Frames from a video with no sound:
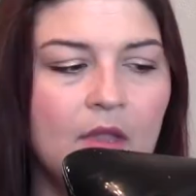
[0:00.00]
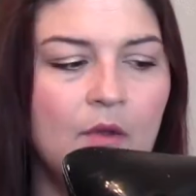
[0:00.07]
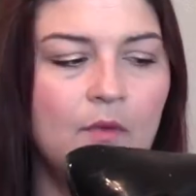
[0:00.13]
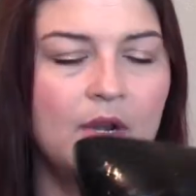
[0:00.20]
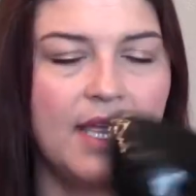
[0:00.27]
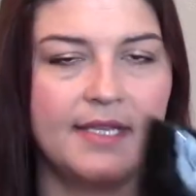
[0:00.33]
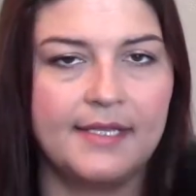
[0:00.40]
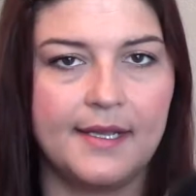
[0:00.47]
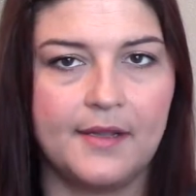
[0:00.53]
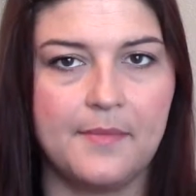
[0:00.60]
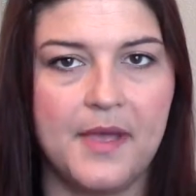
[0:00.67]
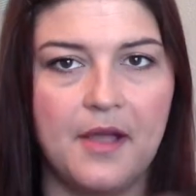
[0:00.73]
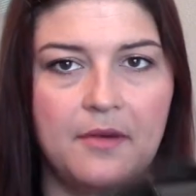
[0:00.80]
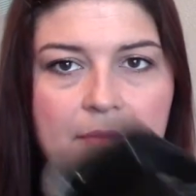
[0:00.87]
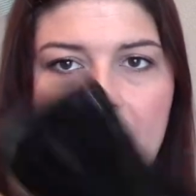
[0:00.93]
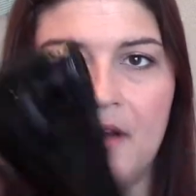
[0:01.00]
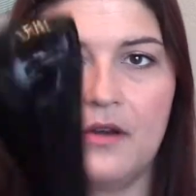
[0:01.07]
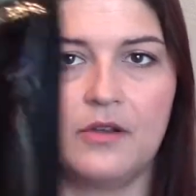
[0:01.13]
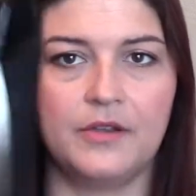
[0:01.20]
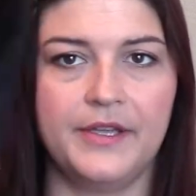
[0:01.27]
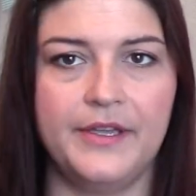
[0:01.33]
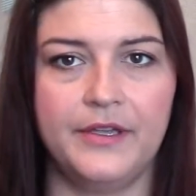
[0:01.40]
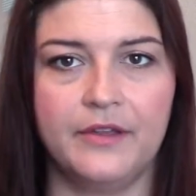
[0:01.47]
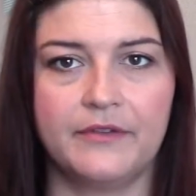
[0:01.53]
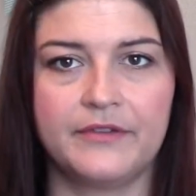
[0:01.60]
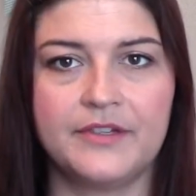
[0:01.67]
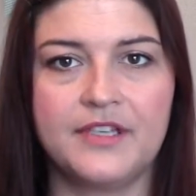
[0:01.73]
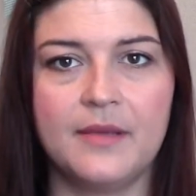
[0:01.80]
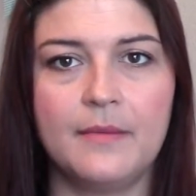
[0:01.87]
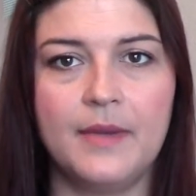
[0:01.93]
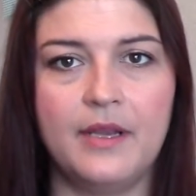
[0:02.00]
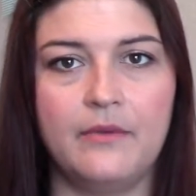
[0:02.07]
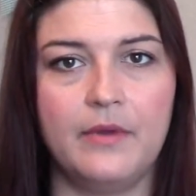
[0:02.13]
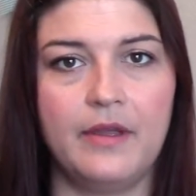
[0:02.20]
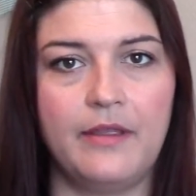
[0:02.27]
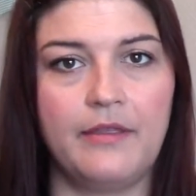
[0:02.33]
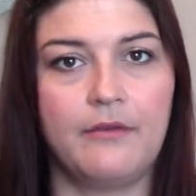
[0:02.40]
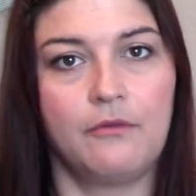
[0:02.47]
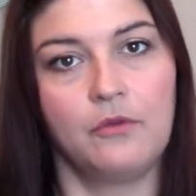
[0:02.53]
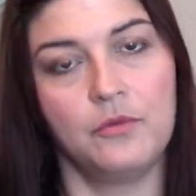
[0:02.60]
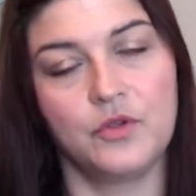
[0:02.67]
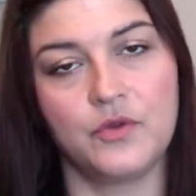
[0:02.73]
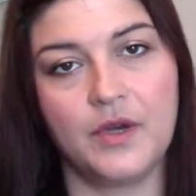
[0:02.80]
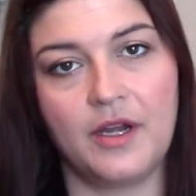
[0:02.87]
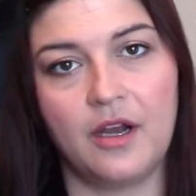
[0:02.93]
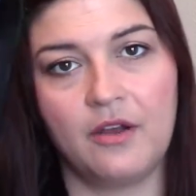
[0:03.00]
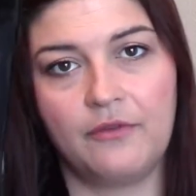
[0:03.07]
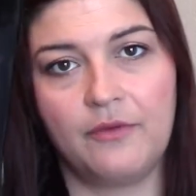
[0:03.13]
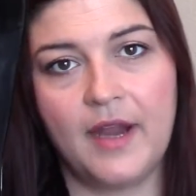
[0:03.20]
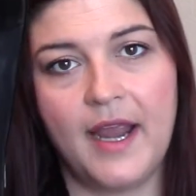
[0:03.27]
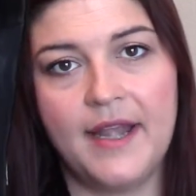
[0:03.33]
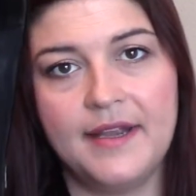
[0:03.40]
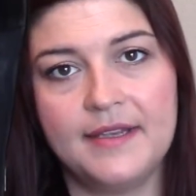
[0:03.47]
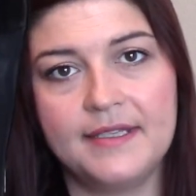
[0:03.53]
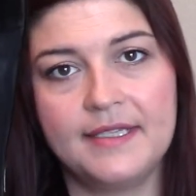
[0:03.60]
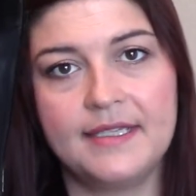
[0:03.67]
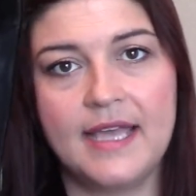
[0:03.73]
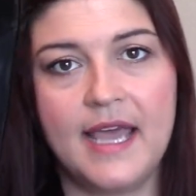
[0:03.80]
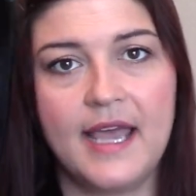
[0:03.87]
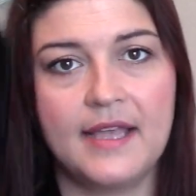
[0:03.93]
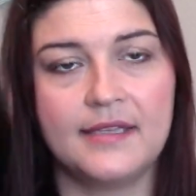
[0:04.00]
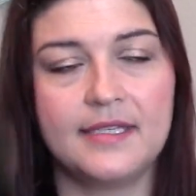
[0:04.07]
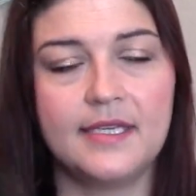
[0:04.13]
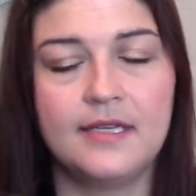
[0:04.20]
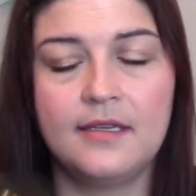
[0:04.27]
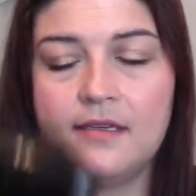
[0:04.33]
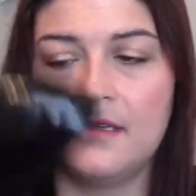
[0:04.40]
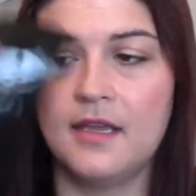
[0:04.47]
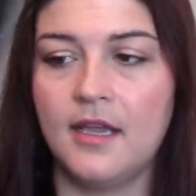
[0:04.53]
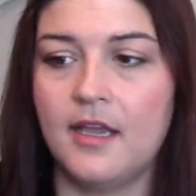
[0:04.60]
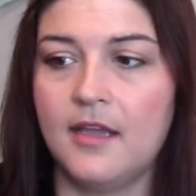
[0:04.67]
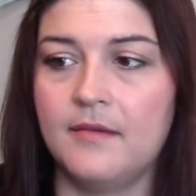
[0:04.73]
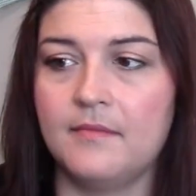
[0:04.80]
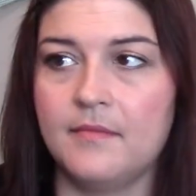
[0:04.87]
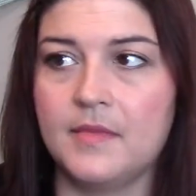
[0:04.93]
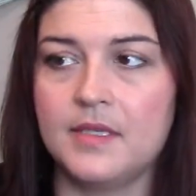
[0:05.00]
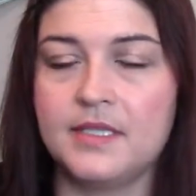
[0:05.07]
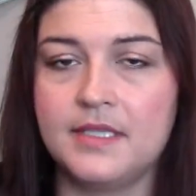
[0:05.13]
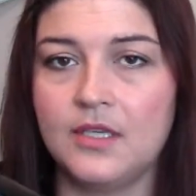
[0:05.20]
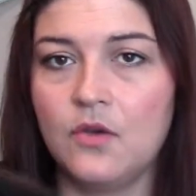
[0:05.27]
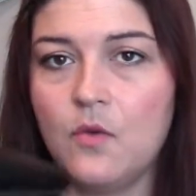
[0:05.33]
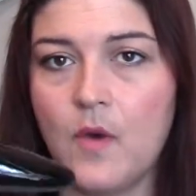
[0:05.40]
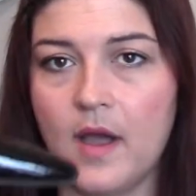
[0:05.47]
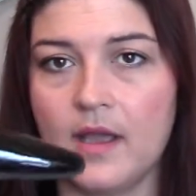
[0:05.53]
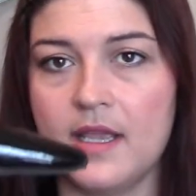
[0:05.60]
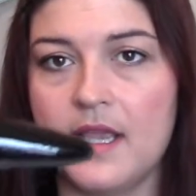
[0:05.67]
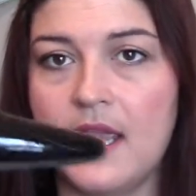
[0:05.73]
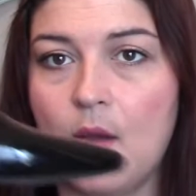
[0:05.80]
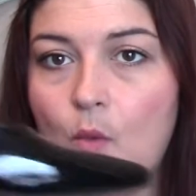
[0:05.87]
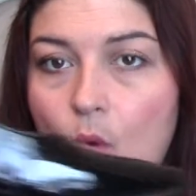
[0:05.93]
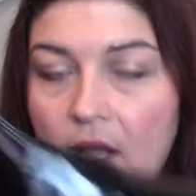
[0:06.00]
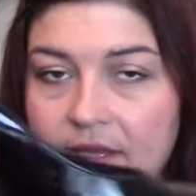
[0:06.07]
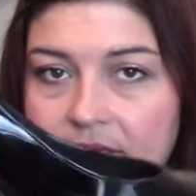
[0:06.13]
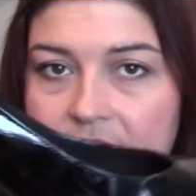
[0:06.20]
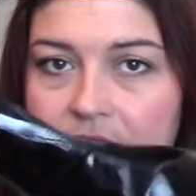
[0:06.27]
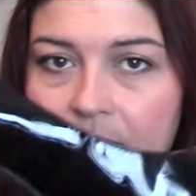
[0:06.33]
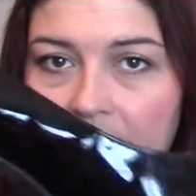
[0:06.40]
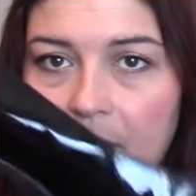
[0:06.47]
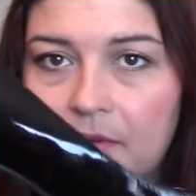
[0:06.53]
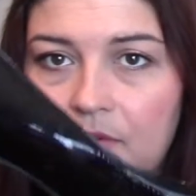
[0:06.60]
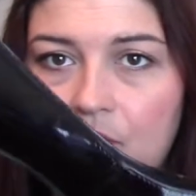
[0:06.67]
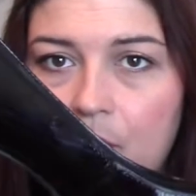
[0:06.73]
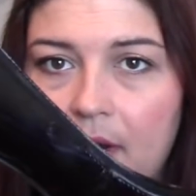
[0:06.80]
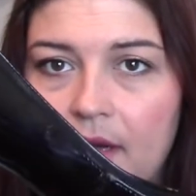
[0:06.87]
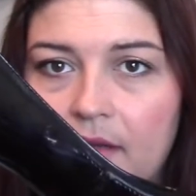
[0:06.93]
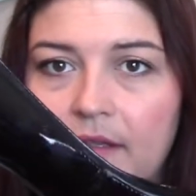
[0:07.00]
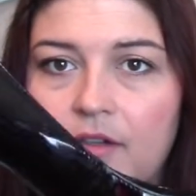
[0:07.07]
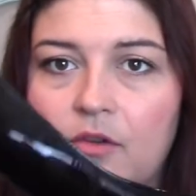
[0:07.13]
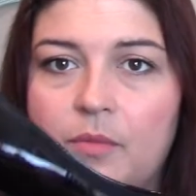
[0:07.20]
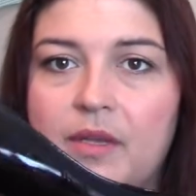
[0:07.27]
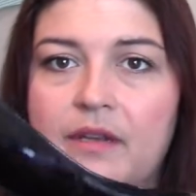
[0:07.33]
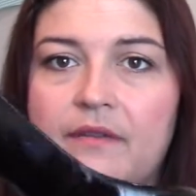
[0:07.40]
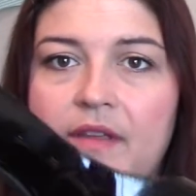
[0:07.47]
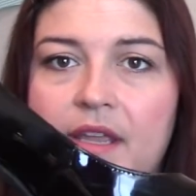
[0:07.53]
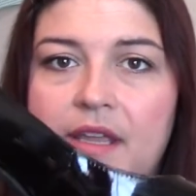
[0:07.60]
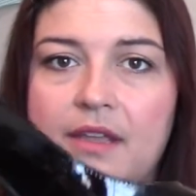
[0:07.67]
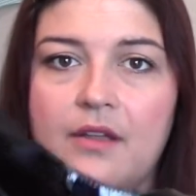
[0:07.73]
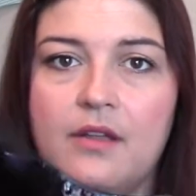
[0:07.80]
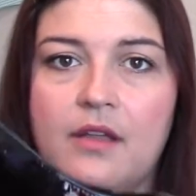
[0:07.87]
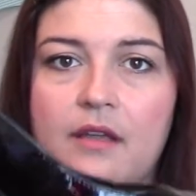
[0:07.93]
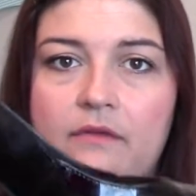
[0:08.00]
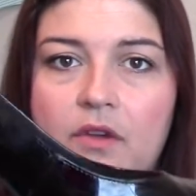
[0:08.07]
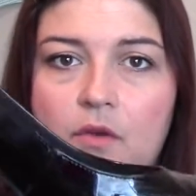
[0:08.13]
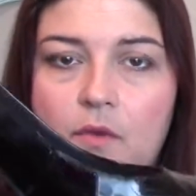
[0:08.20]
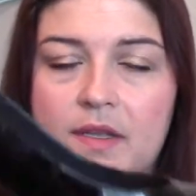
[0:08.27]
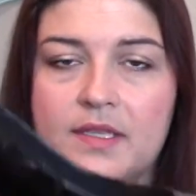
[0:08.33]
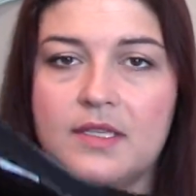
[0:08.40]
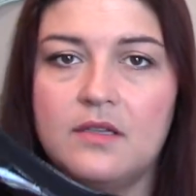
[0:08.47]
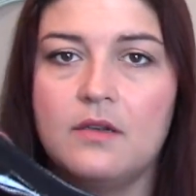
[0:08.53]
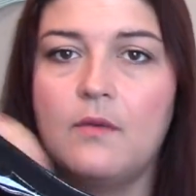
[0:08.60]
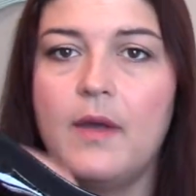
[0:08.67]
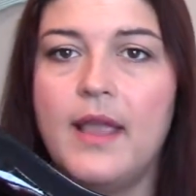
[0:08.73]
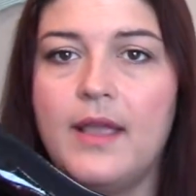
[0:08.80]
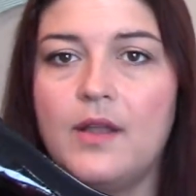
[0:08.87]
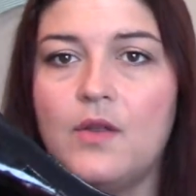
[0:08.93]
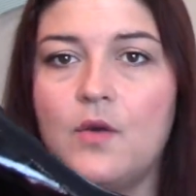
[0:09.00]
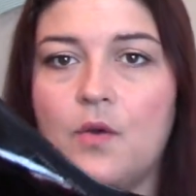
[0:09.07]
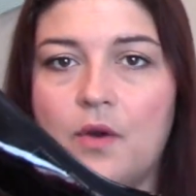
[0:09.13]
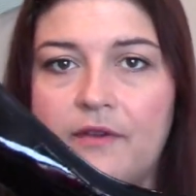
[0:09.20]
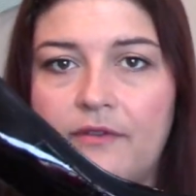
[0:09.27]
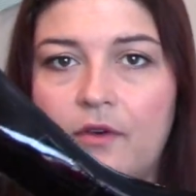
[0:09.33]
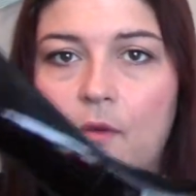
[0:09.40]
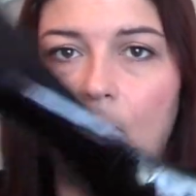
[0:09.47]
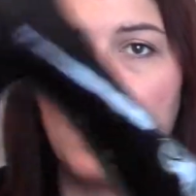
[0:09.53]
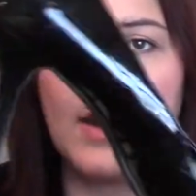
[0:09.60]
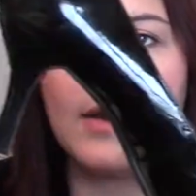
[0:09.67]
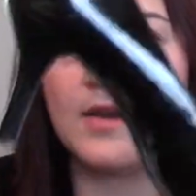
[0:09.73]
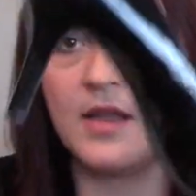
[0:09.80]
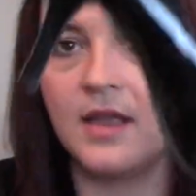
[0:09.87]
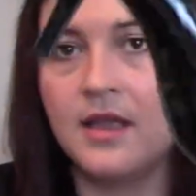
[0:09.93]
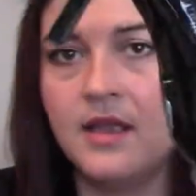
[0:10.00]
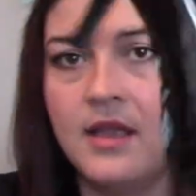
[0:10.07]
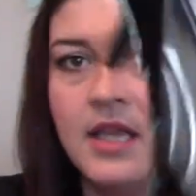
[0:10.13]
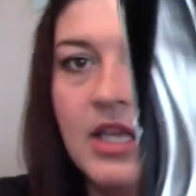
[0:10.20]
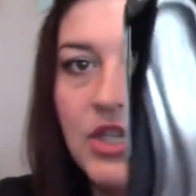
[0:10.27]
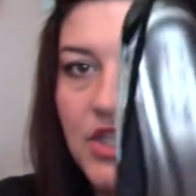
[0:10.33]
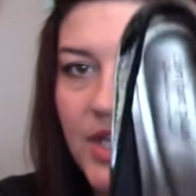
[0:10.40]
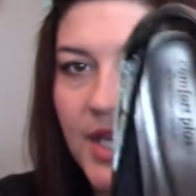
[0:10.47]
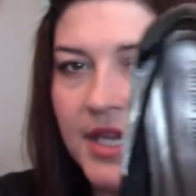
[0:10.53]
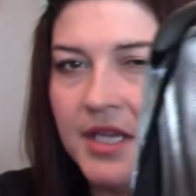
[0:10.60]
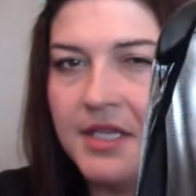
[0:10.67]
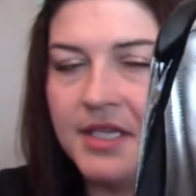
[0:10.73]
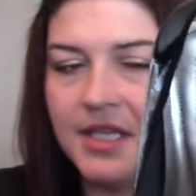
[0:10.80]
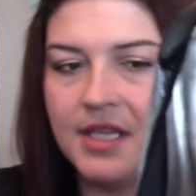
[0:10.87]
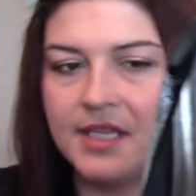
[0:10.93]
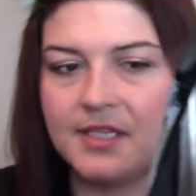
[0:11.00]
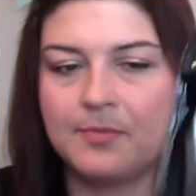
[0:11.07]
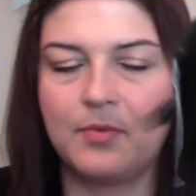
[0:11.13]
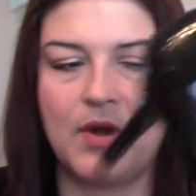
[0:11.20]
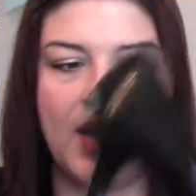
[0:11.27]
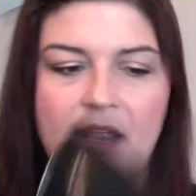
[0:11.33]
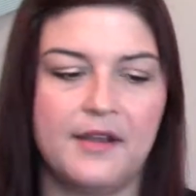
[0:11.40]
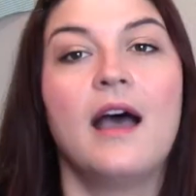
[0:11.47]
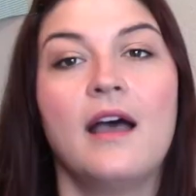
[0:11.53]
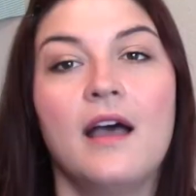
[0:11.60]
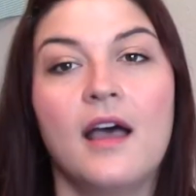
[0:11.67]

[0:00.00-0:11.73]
When I talk about a miracle heel for somebody with rheumatoid arthritis that still wants to be able to wear a little bit of a heel every once in a while or for work, check into this brand.